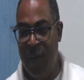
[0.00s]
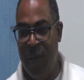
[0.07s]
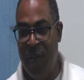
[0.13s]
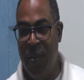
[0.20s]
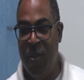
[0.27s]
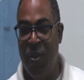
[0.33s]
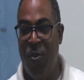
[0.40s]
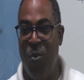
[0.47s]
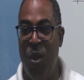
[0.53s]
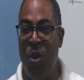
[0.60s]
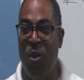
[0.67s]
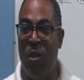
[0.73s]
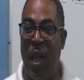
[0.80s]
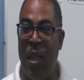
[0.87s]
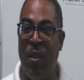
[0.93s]
We
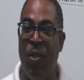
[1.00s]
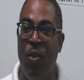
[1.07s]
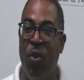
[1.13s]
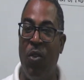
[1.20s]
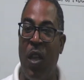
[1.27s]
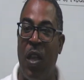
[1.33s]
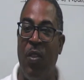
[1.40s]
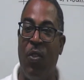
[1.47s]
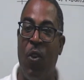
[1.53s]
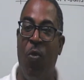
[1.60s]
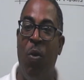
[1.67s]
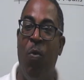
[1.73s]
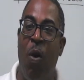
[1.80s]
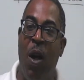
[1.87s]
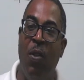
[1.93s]
looked at those, and so we
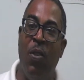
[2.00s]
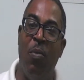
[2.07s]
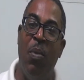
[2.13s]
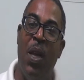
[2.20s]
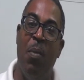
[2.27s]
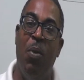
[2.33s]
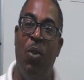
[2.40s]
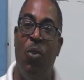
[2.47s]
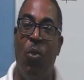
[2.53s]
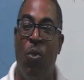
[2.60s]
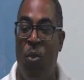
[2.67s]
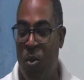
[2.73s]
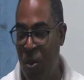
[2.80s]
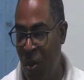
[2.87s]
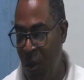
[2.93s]
want to be able to
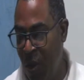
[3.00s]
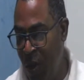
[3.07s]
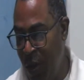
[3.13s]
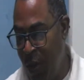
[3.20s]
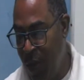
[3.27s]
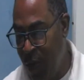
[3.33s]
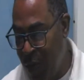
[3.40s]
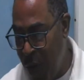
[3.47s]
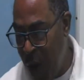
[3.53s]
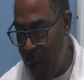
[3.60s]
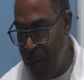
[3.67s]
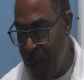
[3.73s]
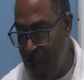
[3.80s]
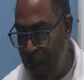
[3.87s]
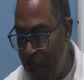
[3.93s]
form
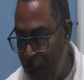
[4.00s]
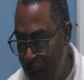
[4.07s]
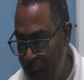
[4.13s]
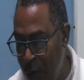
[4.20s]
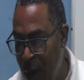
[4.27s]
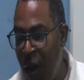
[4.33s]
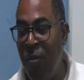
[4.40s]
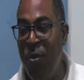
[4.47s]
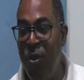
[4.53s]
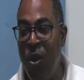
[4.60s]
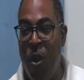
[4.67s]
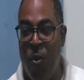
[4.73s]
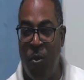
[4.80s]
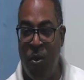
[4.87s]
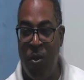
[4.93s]
the plural of
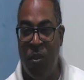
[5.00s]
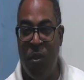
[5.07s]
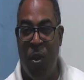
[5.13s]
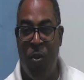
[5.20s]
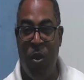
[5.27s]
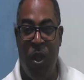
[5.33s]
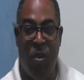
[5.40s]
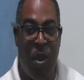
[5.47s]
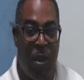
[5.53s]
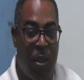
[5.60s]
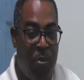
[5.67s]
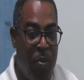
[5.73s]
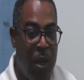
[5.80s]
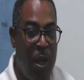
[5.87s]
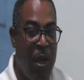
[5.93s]
nouns. Now, there are
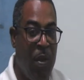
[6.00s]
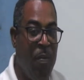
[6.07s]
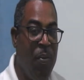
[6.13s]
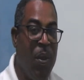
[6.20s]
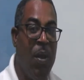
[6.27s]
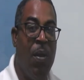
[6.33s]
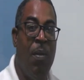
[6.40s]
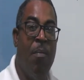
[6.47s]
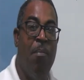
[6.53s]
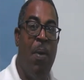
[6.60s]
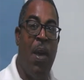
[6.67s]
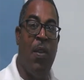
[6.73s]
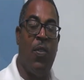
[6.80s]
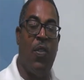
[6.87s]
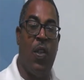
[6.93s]
three
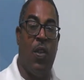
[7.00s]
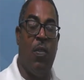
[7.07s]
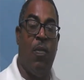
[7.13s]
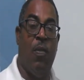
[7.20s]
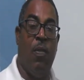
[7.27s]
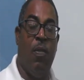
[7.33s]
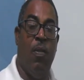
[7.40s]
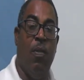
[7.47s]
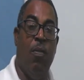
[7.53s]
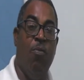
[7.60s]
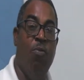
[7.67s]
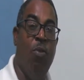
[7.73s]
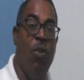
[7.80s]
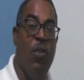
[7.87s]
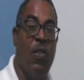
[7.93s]
basic
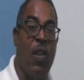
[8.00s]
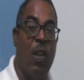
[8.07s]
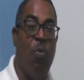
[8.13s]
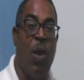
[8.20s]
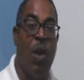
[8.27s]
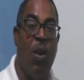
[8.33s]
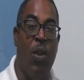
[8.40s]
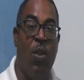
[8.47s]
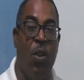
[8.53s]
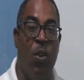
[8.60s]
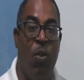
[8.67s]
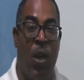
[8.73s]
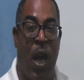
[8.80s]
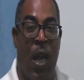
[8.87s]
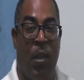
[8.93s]
rules that we are going to
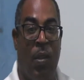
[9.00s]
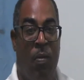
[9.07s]
look at.